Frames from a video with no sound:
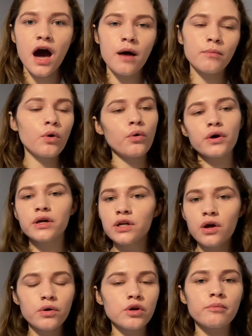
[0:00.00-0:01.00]
Or,
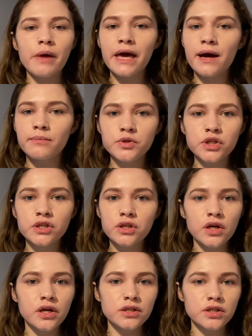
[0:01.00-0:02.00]
your makeup just
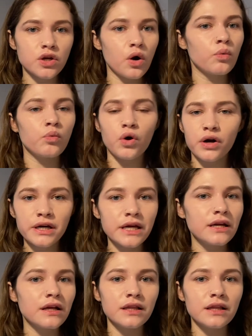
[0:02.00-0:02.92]
looks, worn in,